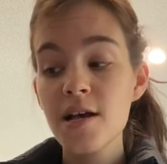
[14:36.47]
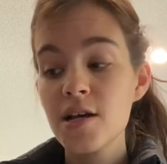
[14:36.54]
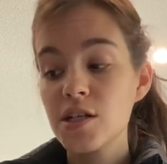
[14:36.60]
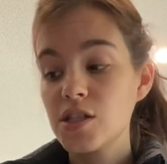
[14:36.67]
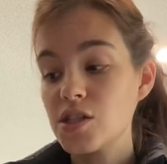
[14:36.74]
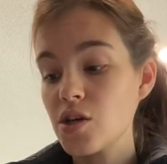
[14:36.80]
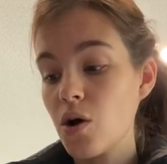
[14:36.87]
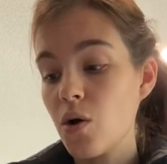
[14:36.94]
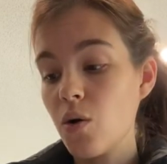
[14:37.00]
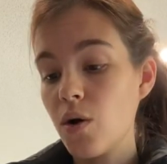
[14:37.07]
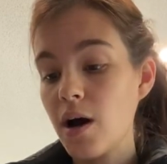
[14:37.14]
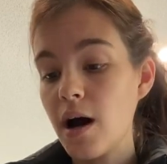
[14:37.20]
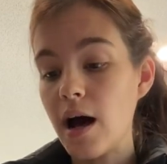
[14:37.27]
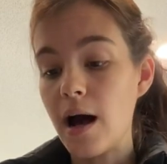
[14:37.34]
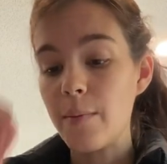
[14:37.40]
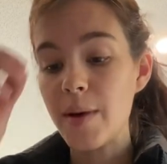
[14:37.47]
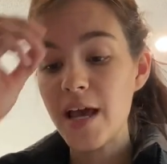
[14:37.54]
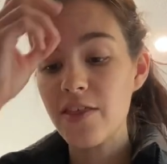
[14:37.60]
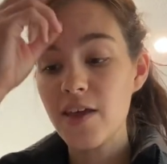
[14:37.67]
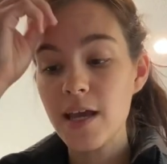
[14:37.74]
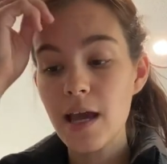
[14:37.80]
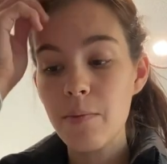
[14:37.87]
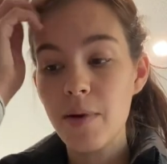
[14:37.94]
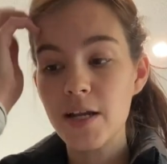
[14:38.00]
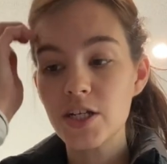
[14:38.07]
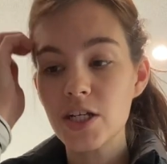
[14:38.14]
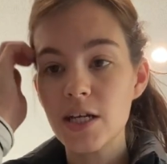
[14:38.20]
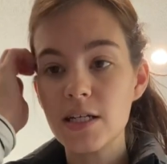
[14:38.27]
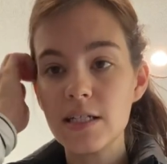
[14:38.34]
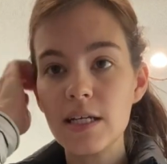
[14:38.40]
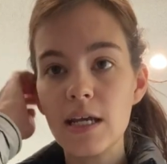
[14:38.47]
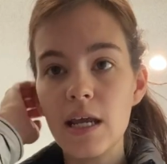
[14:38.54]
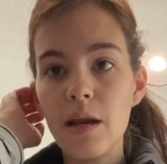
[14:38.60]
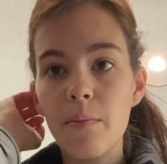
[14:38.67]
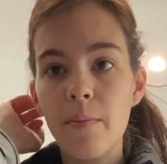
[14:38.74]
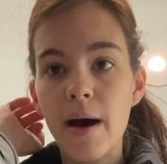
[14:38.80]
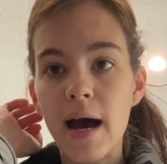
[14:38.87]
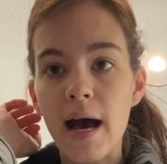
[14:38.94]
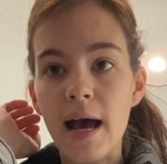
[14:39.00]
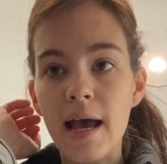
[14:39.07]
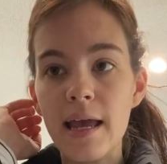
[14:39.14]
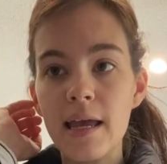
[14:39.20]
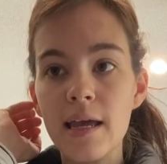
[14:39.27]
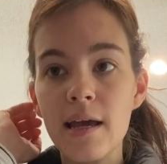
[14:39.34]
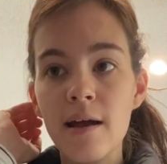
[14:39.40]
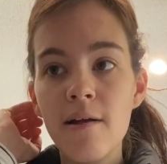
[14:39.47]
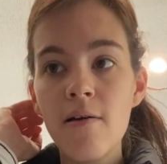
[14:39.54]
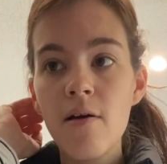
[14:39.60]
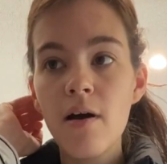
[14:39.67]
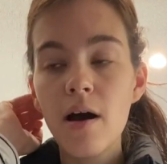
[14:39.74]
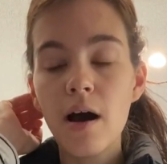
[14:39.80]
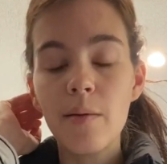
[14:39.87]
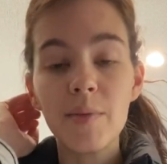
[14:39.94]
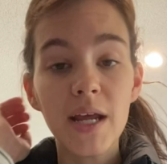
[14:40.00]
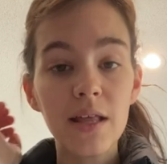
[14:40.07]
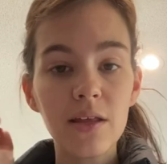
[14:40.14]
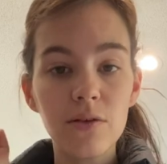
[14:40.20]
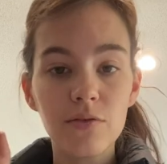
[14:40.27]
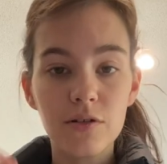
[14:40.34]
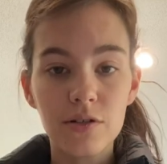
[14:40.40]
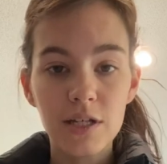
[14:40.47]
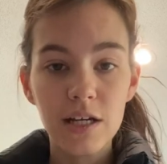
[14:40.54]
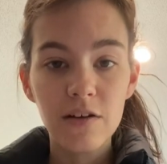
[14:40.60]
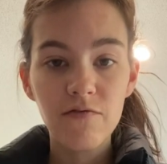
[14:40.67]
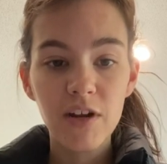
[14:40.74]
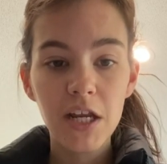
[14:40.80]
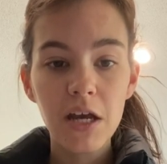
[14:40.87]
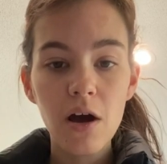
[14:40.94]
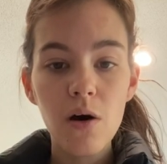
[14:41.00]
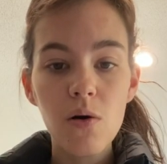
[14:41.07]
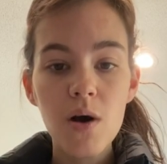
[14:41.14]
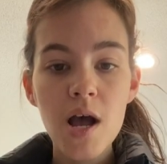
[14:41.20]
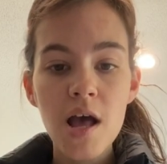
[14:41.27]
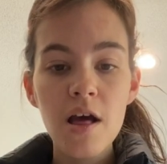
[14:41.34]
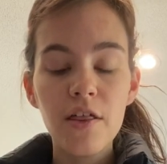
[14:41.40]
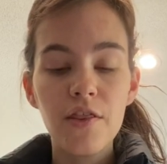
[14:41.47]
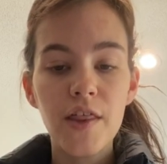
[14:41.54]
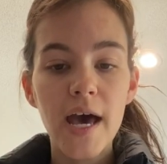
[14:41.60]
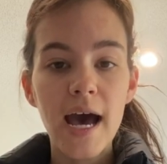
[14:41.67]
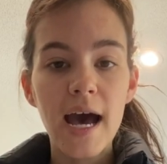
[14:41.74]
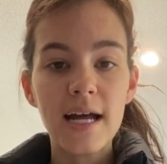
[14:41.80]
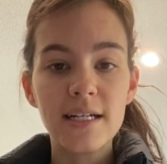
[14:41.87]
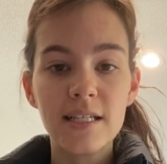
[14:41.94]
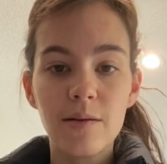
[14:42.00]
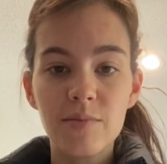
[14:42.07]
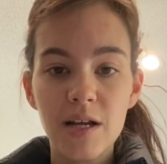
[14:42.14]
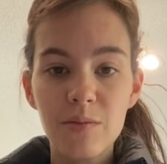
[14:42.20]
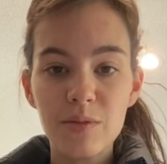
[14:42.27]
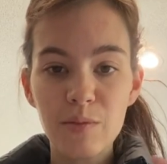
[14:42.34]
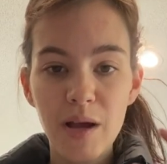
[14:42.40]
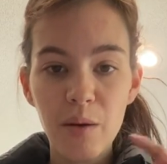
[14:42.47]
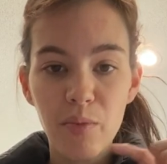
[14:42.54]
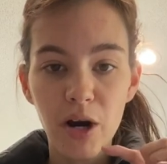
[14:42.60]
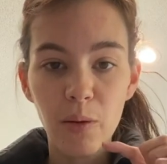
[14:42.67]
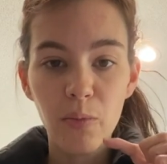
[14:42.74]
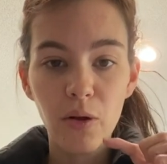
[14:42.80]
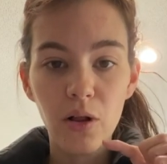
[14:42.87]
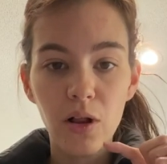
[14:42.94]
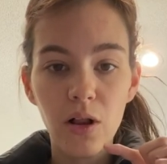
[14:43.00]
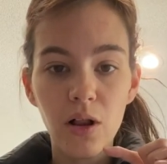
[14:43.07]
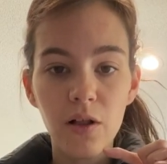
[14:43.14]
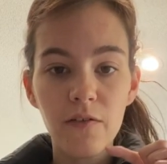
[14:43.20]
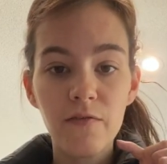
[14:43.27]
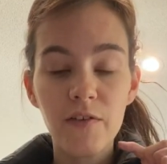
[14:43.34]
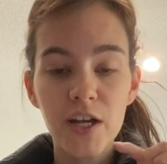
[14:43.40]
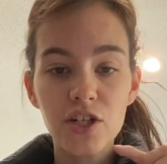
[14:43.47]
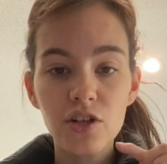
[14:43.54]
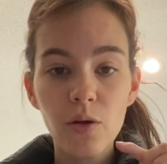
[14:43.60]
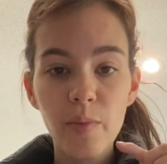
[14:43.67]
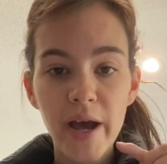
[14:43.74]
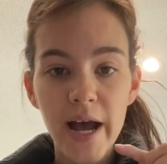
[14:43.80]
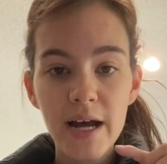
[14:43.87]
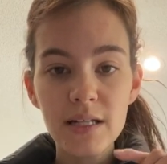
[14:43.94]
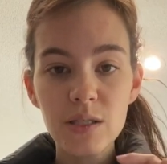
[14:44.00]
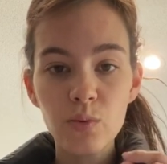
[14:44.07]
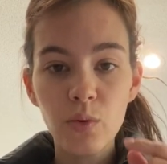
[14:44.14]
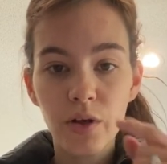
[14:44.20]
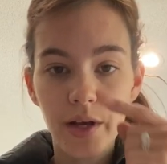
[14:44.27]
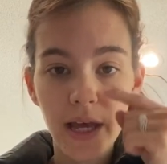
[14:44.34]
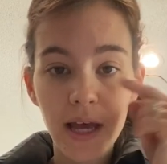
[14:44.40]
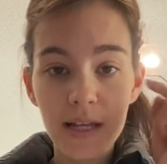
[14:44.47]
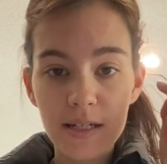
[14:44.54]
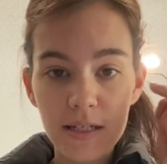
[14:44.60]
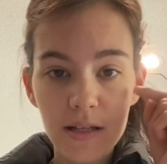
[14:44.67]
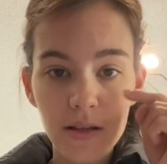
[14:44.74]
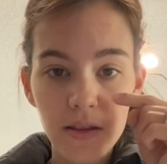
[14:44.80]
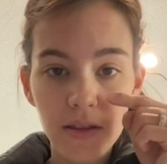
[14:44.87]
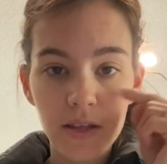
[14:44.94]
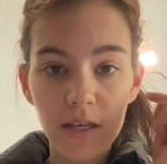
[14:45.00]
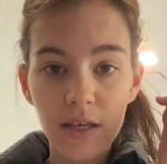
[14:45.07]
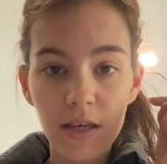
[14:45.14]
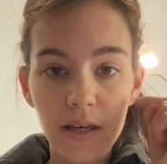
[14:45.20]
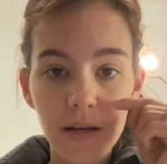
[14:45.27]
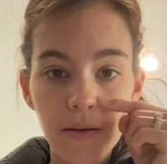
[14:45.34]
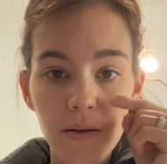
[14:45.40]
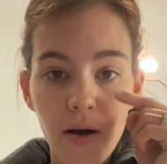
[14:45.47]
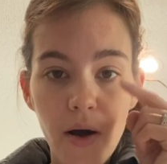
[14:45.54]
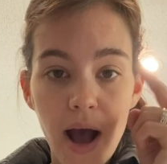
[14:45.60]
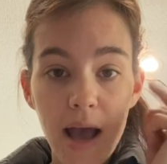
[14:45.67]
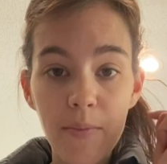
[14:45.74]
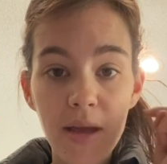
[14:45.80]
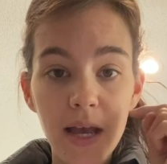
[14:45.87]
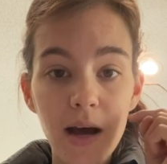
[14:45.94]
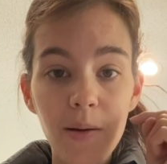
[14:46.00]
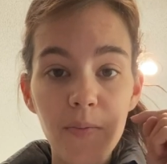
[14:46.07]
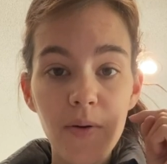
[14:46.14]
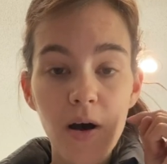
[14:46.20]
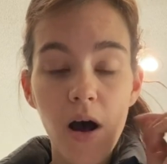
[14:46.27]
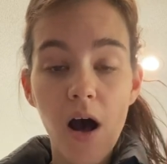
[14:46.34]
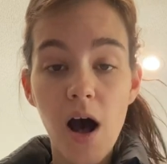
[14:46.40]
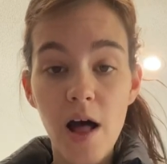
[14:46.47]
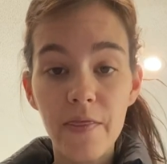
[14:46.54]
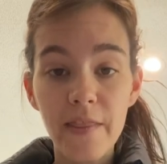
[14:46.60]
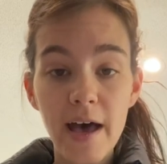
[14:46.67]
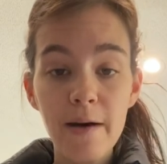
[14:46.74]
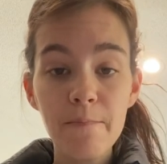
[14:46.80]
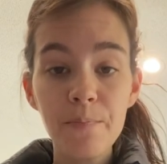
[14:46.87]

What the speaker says: So I think I mentioned in my nightly routine video that sometimes my purple facial pads will get the eye makeup on them.